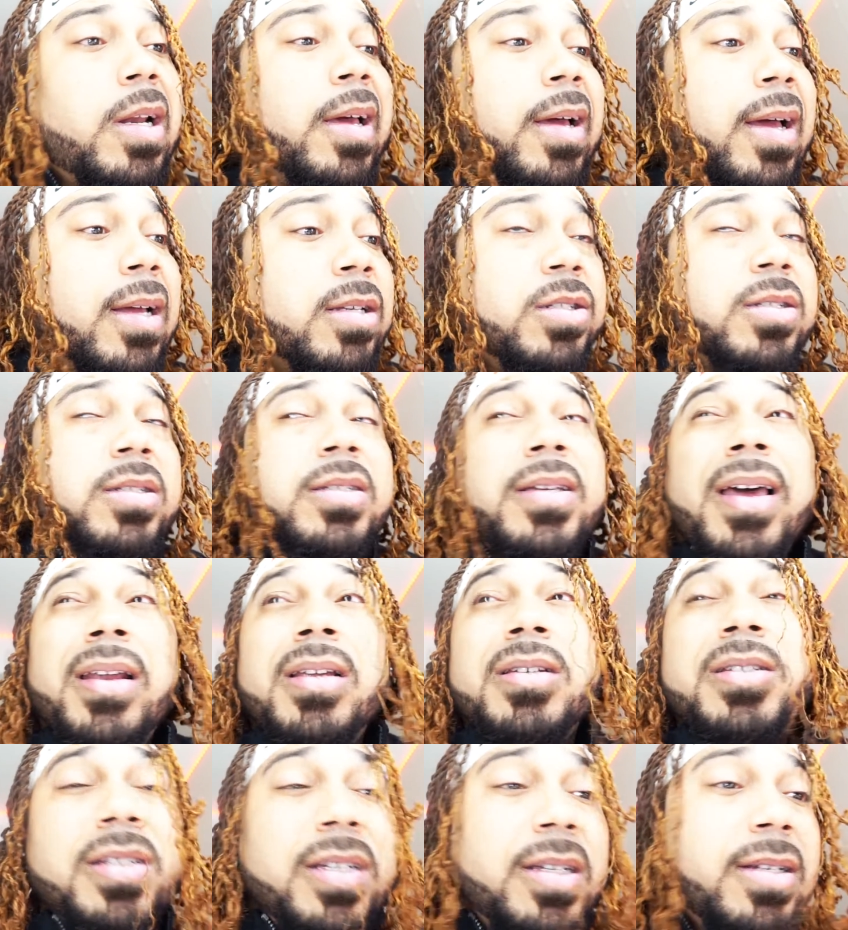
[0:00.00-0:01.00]
Like, I just
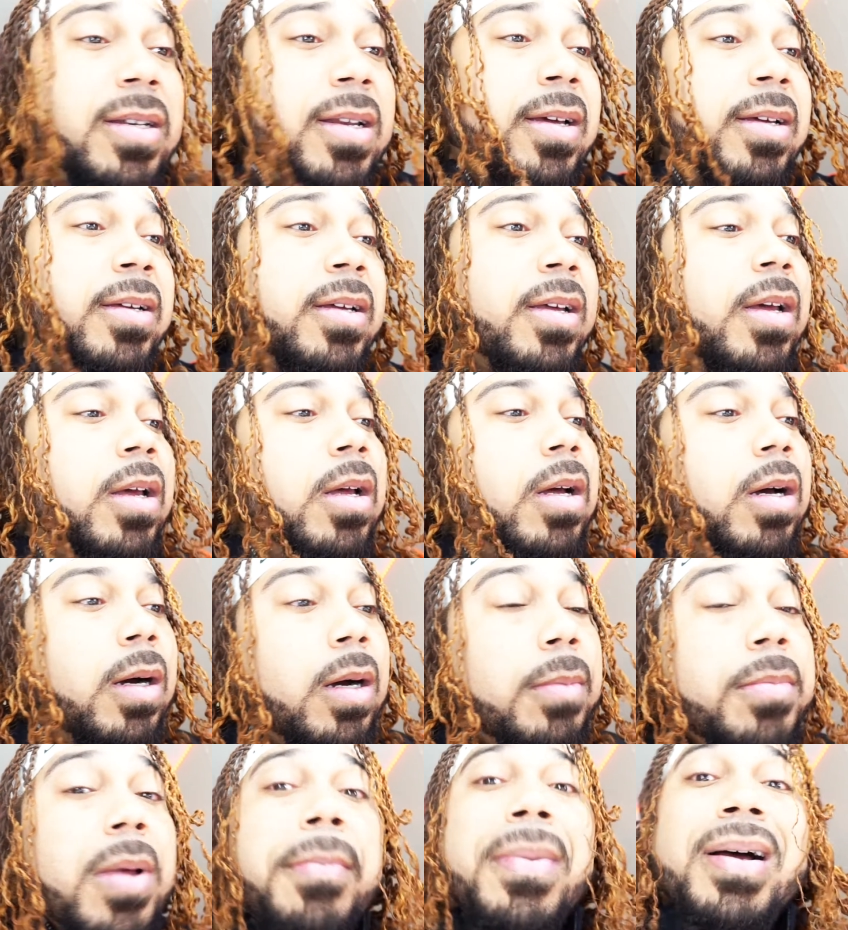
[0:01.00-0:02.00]
had a cheat day
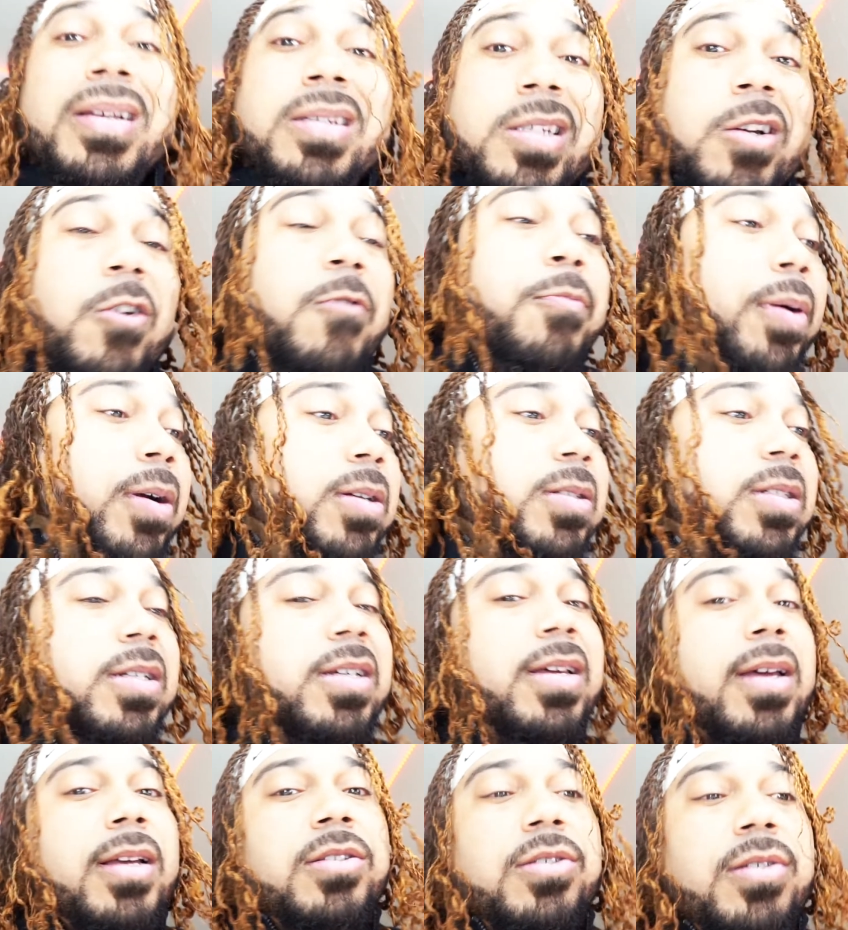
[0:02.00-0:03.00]
um, myself
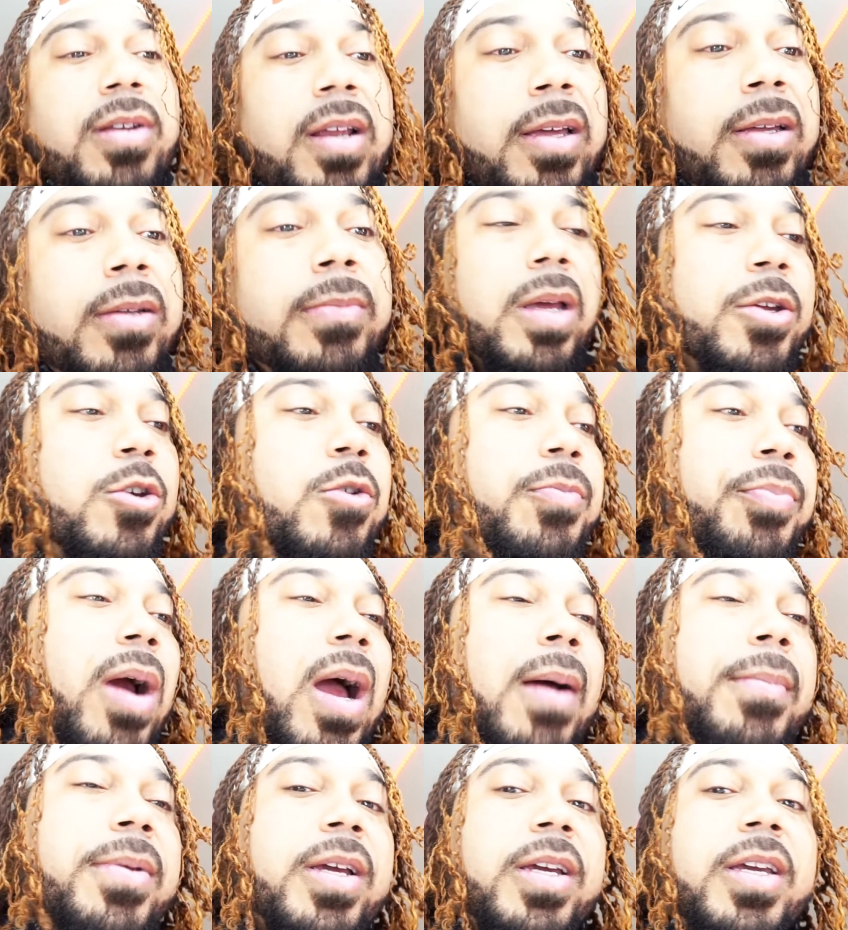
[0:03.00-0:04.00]
personally yesterday, and you
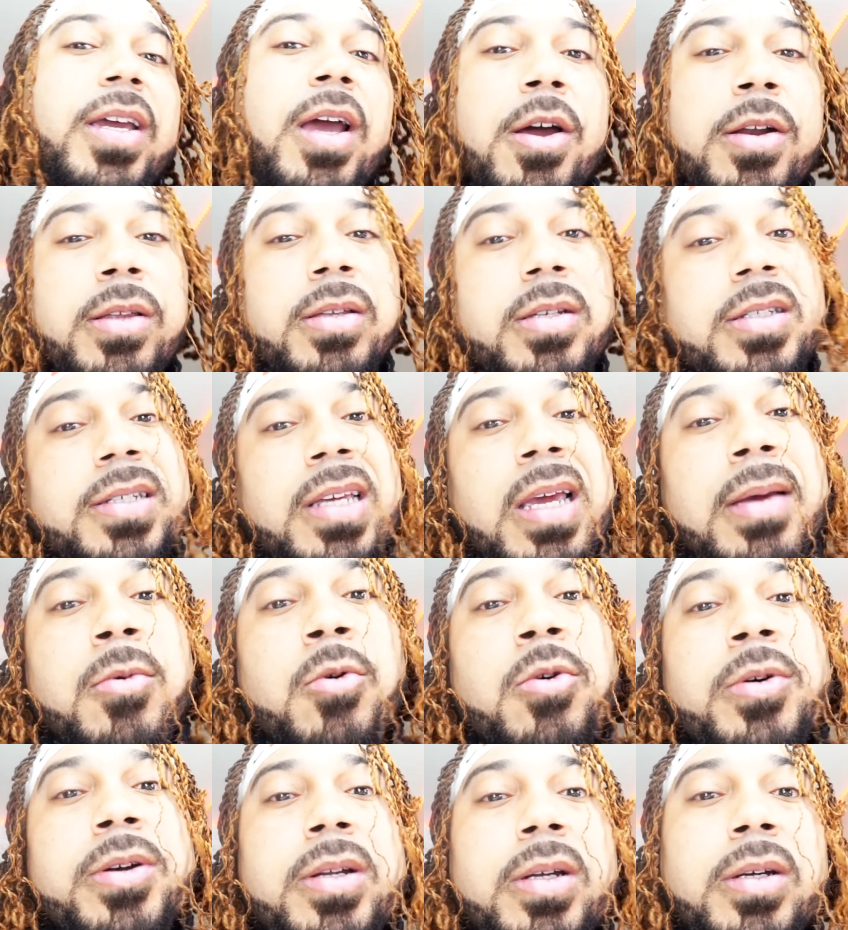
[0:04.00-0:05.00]
probably encountered the same
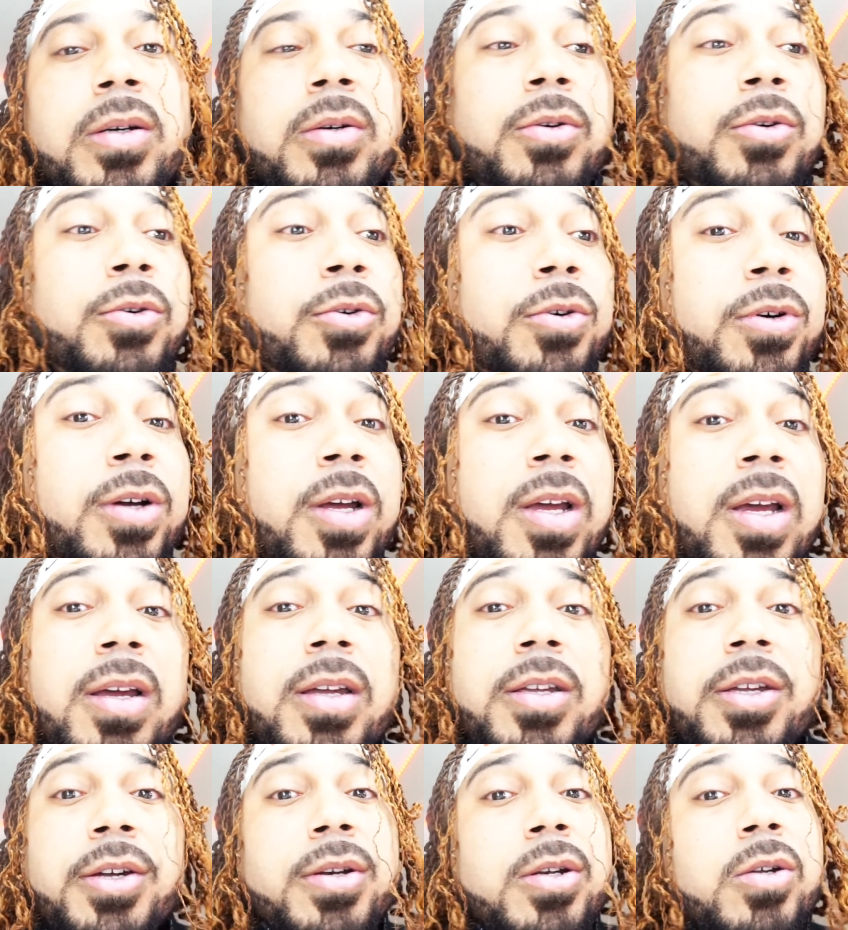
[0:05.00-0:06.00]
ordeal, or
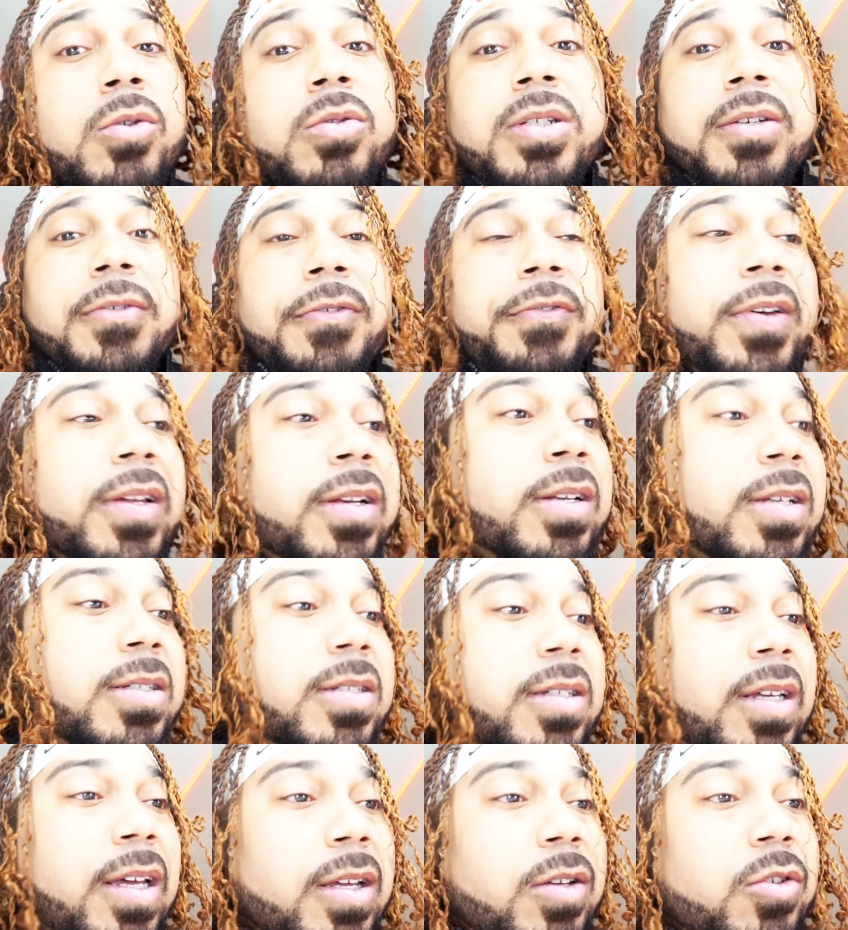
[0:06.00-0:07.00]
you're new to
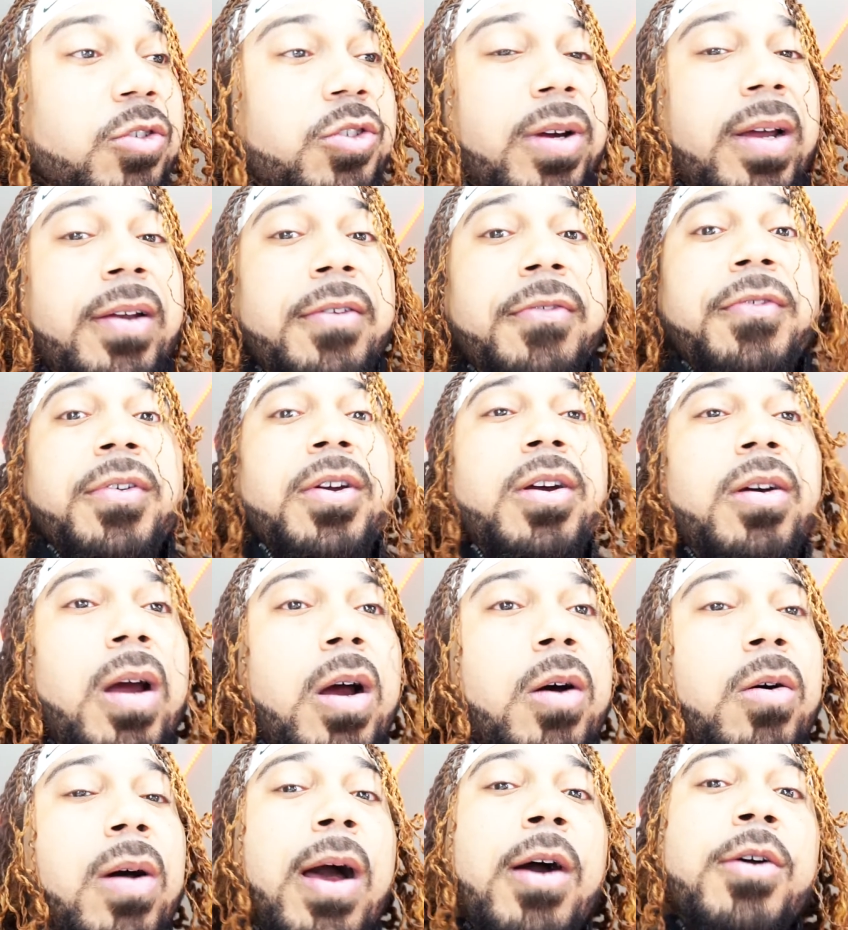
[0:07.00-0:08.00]
fitness and you're trying to figure
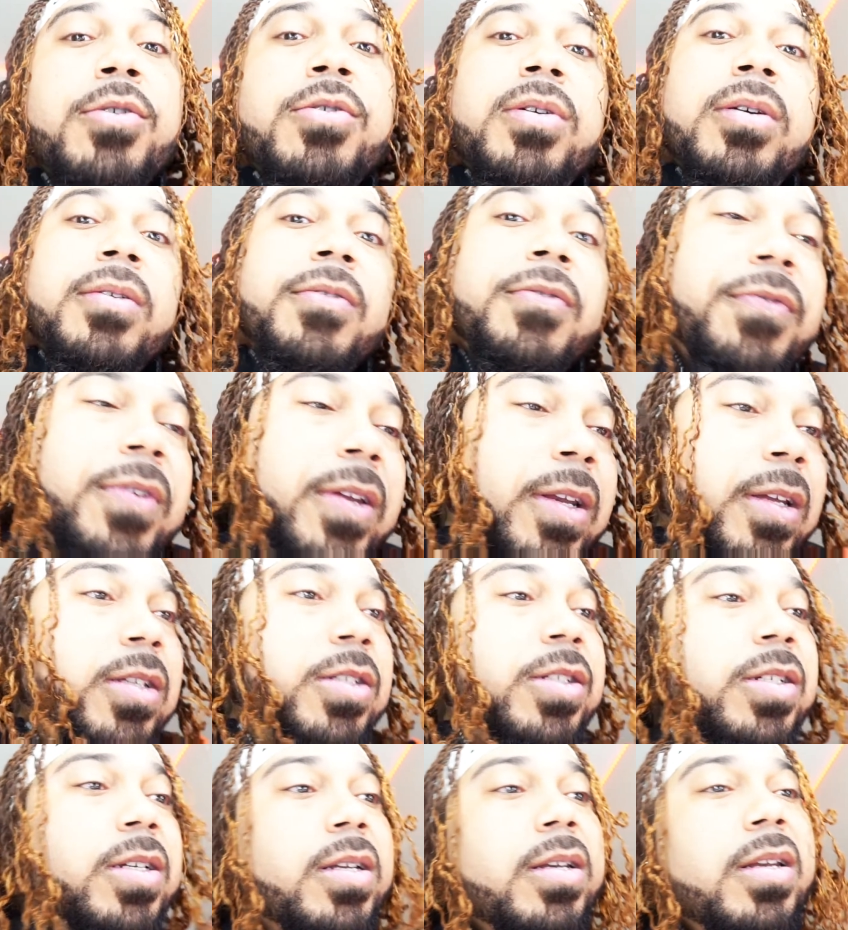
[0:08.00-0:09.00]
out how you can fit in
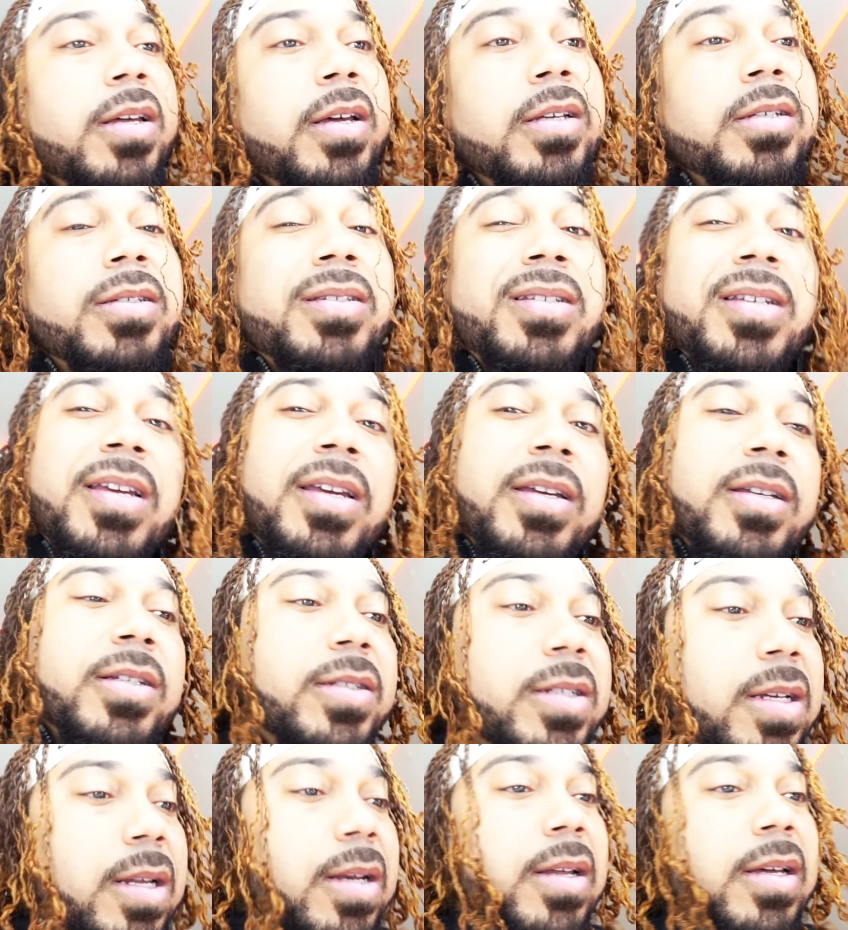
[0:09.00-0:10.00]
cheat days, sneak in
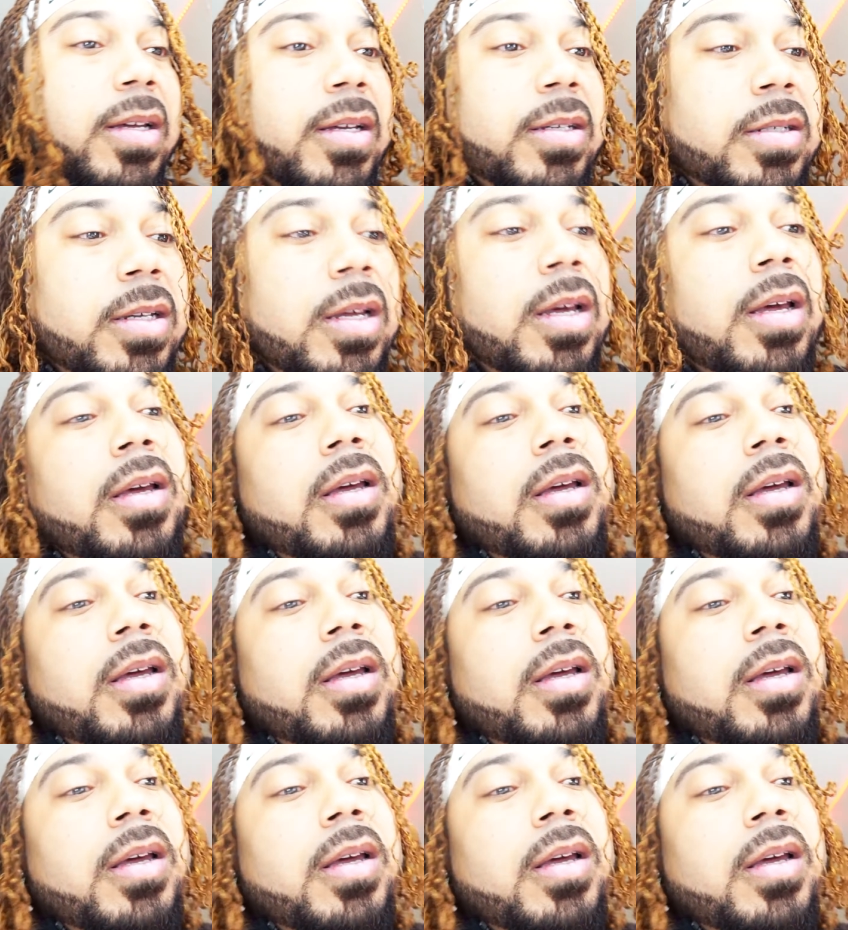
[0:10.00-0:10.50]
cheat days,